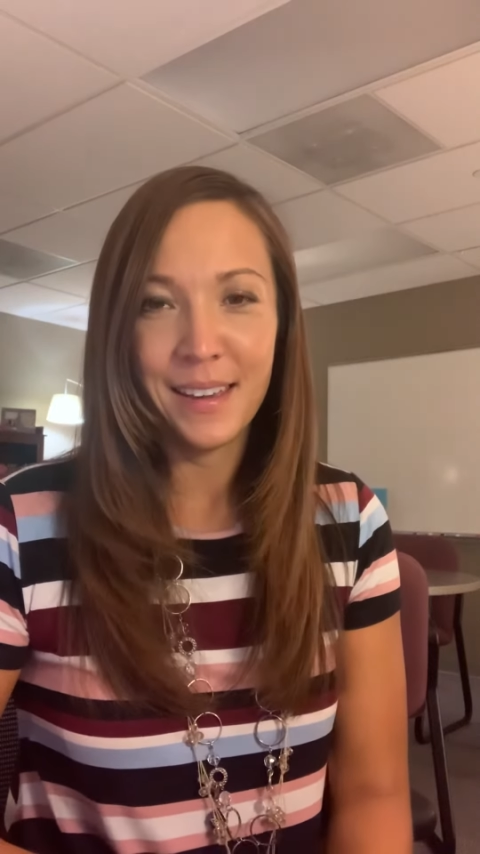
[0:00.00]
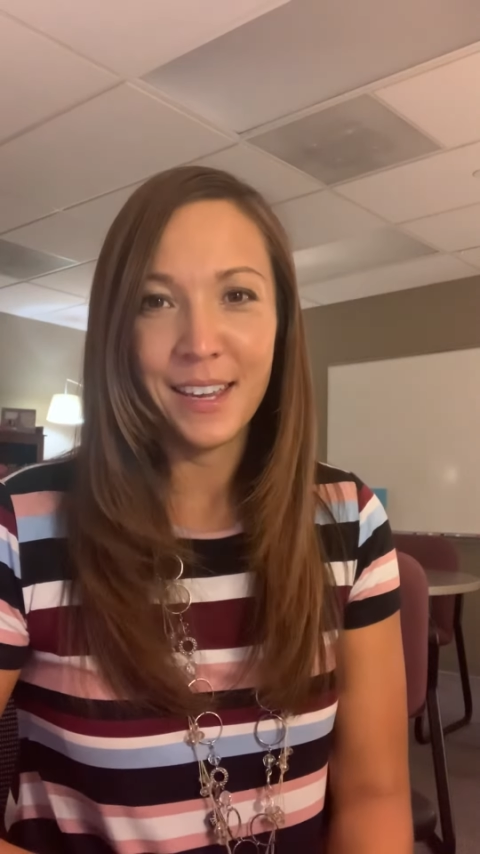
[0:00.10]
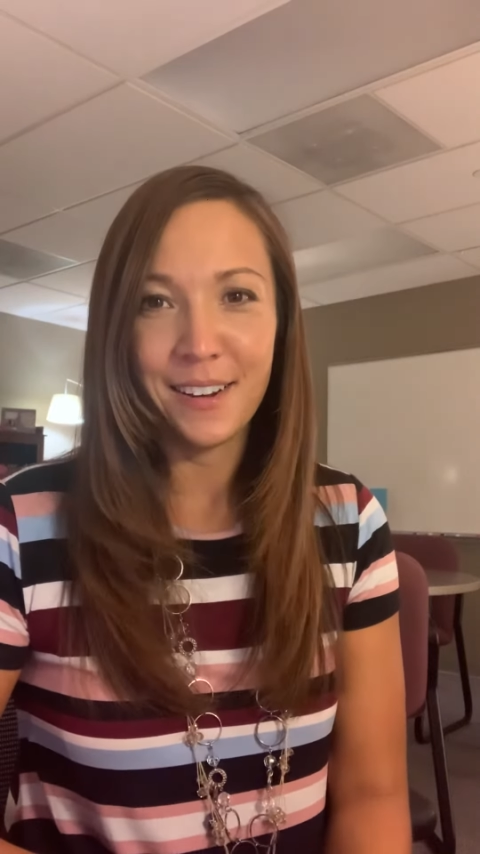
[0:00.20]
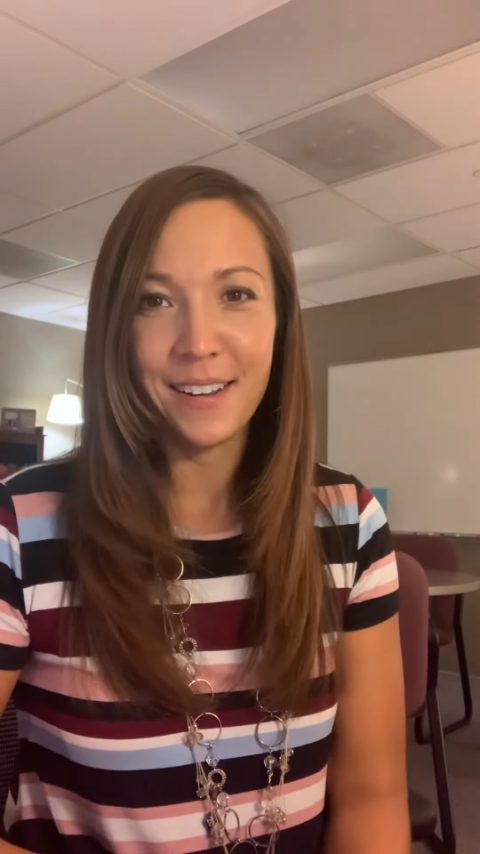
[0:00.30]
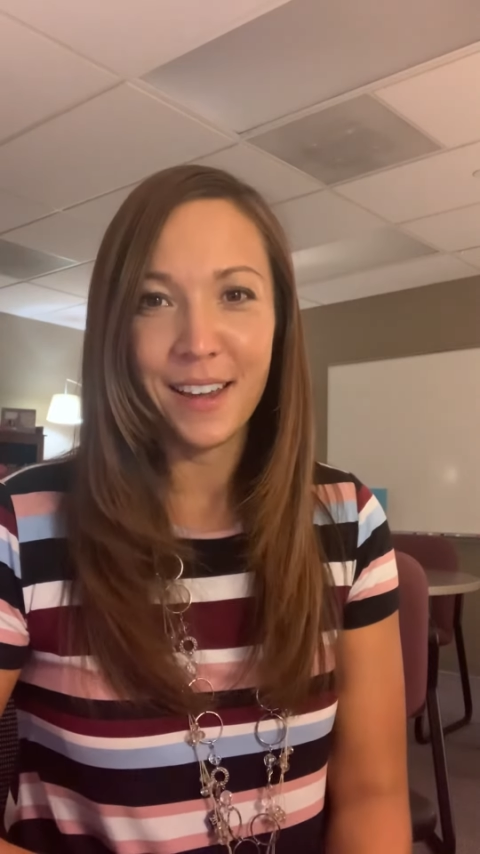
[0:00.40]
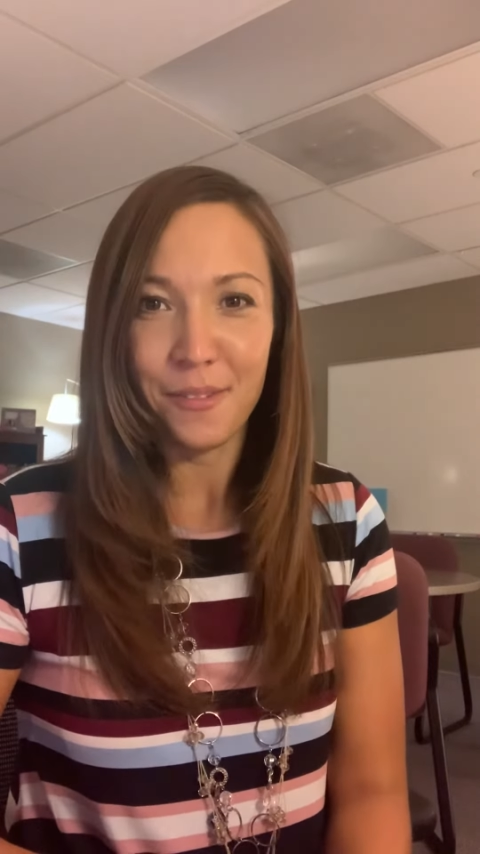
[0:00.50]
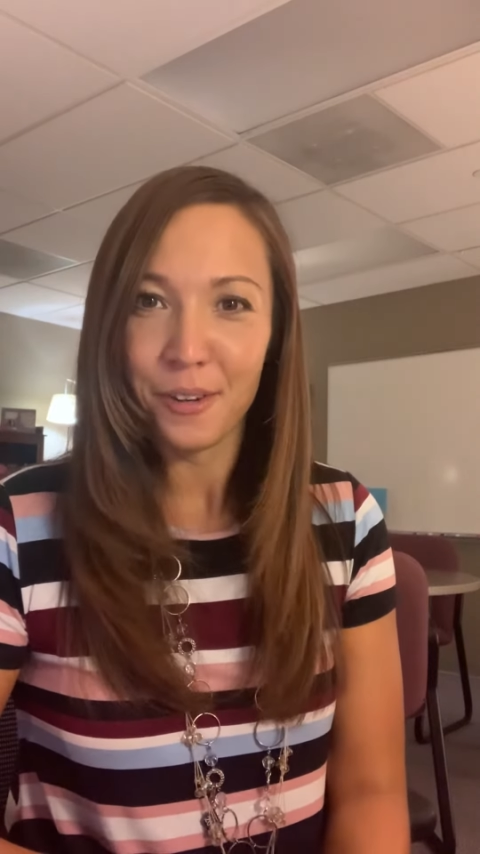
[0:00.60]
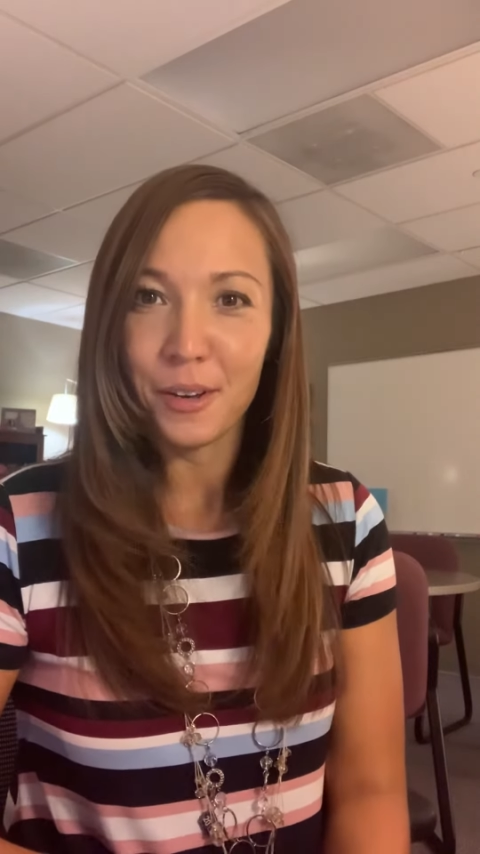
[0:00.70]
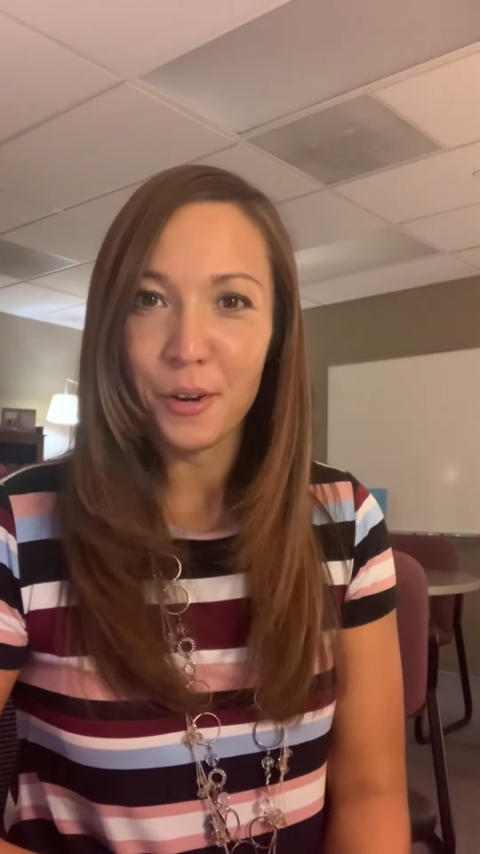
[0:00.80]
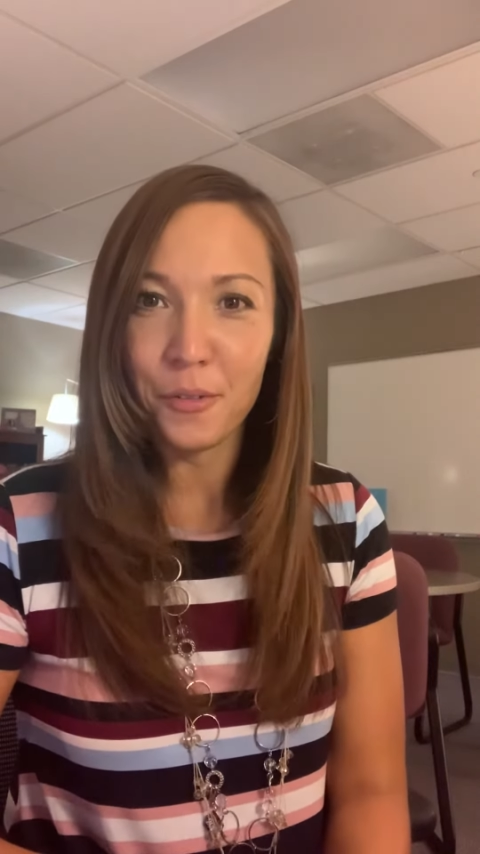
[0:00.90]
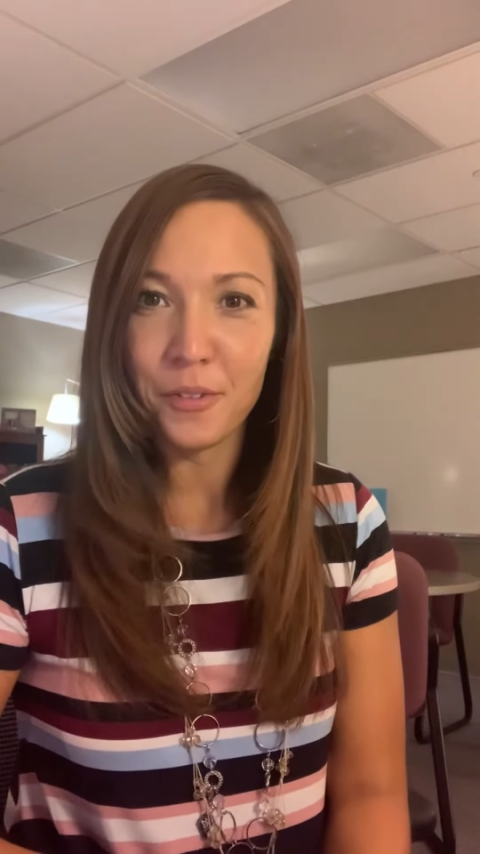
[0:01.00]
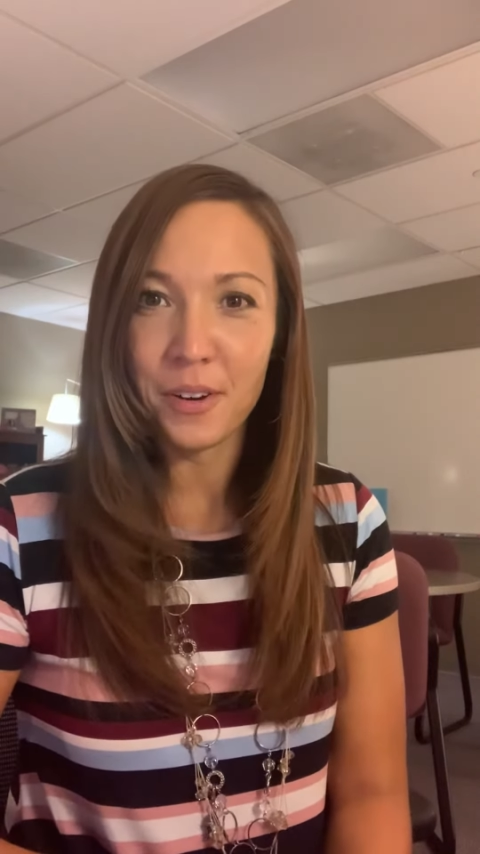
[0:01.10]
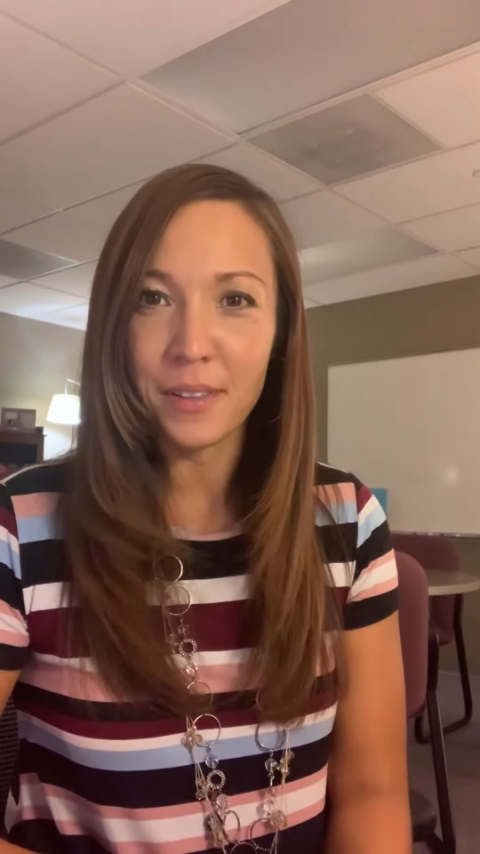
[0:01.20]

here at Everett over